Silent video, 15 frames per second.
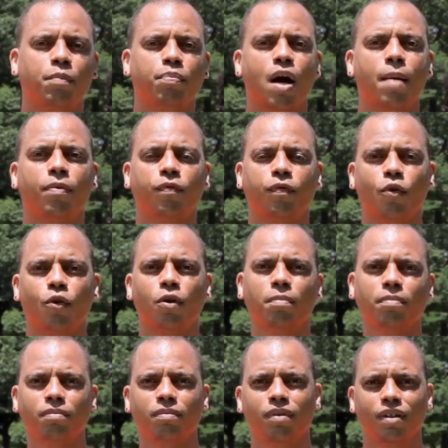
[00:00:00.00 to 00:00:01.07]
them proper
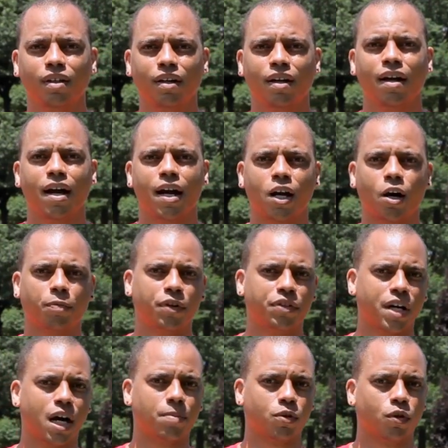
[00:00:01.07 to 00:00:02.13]
form and help their
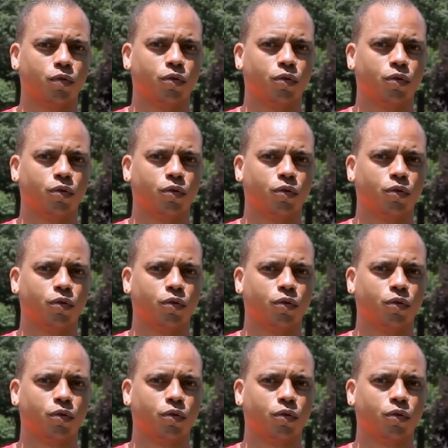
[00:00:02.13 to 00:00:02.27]
times